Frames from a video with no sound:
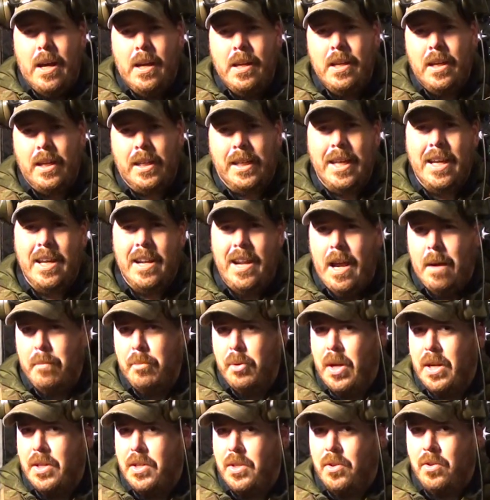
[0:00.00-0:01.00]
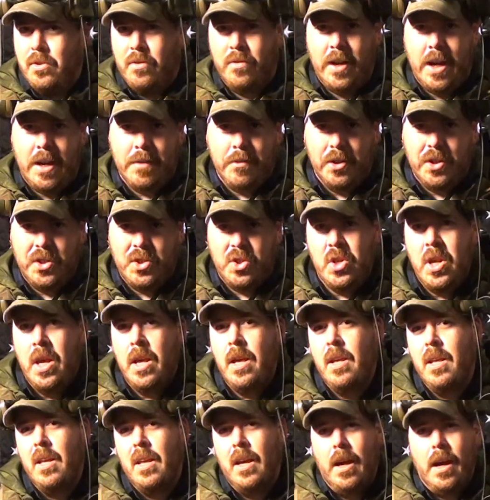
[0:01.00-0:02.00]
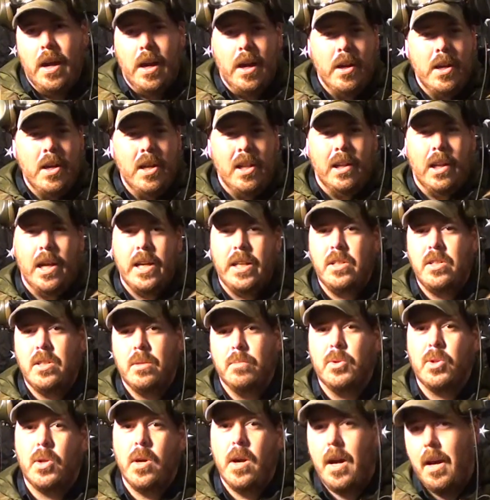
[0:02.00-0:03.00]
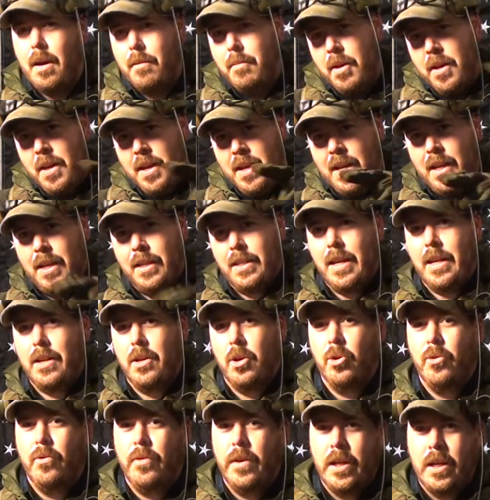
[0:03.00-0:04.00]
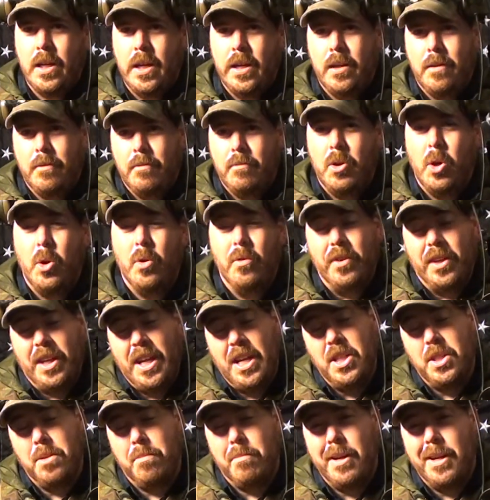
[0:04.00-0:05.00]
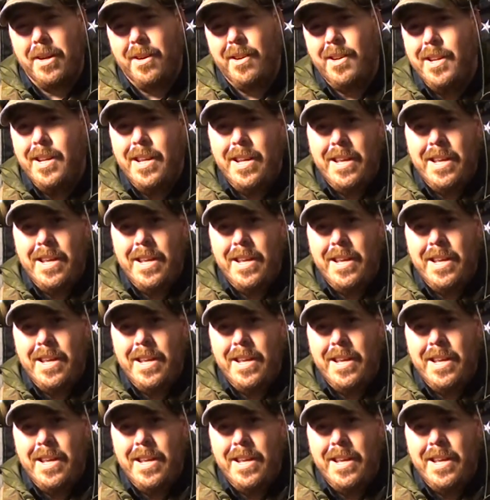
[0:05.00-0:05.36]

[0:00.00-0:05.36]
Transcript: Again, Appalachian Survivalist. Like, subscribe, hit that notification bell,